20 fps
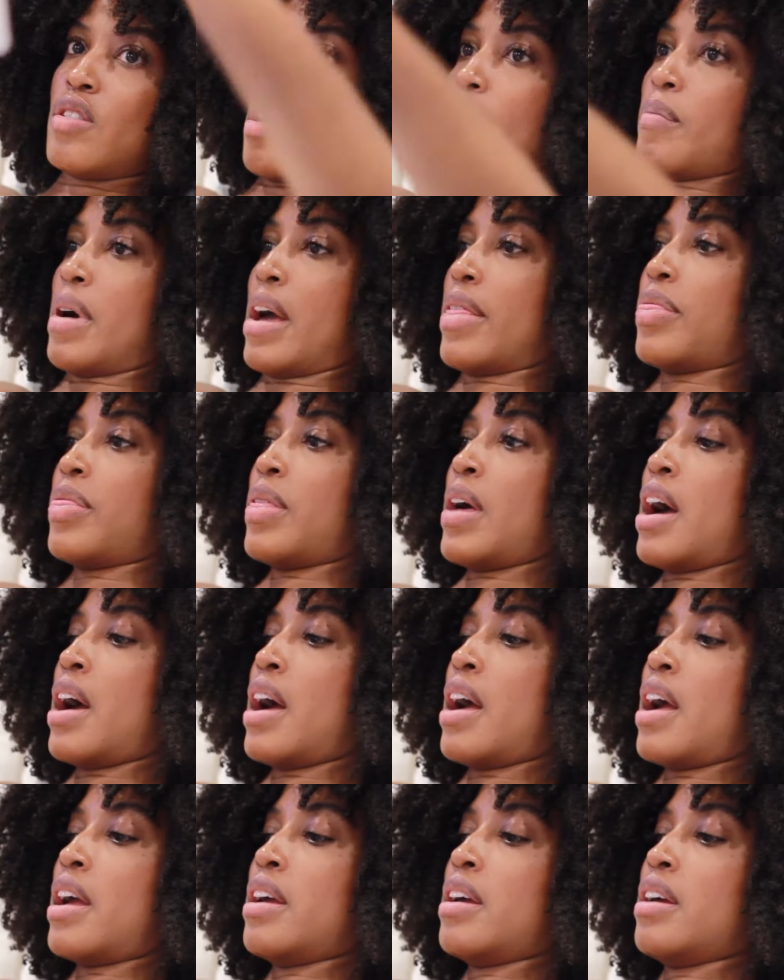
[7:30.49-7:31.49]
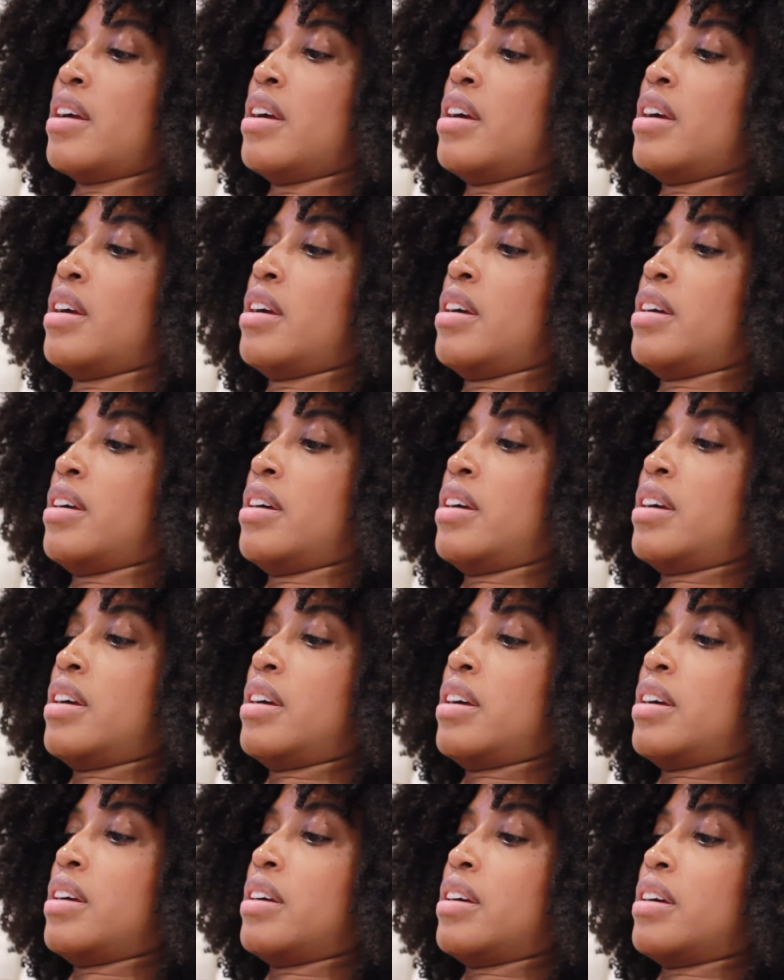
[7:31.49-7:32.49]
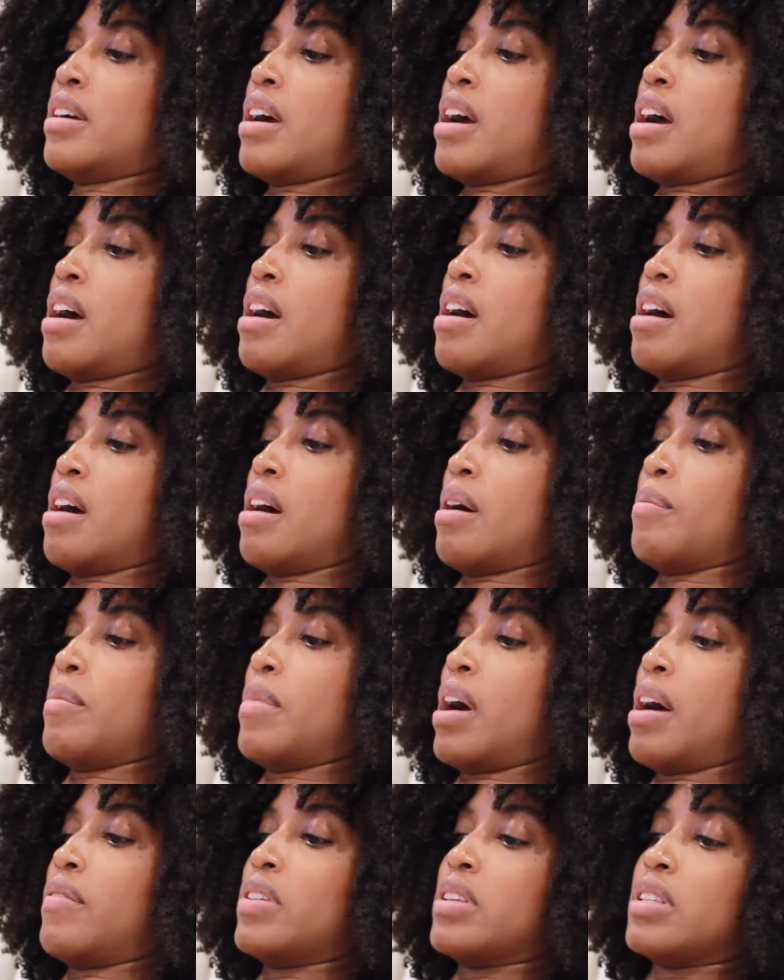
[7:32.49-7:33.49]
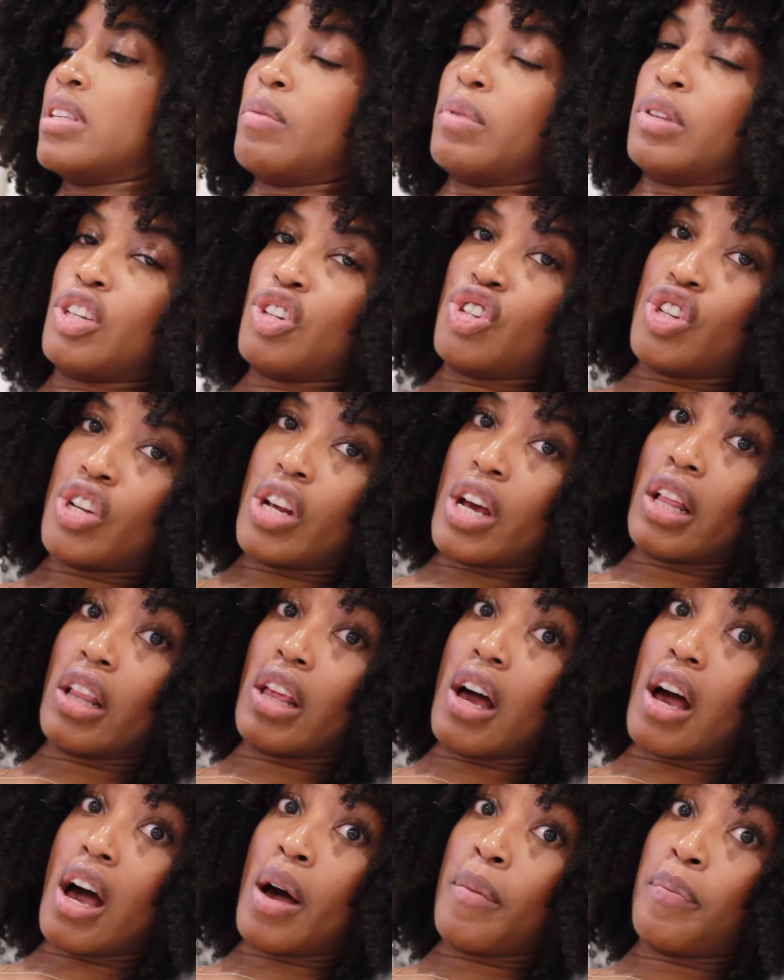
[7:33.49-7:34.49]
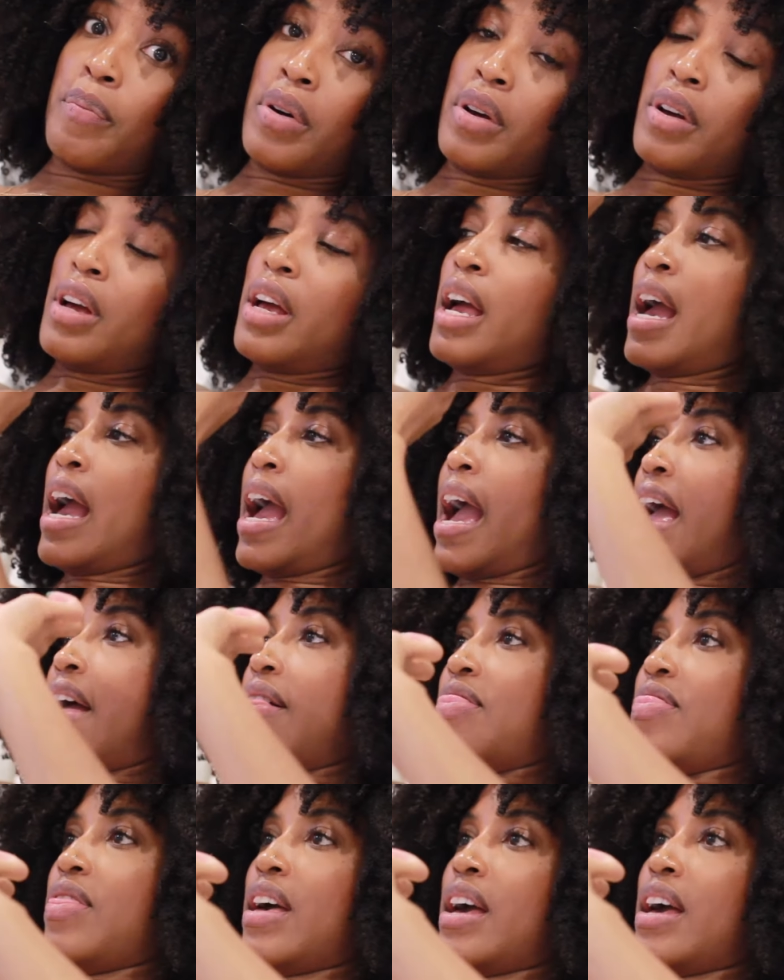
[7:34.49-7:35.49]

on my thigh, obviously with the gel up. And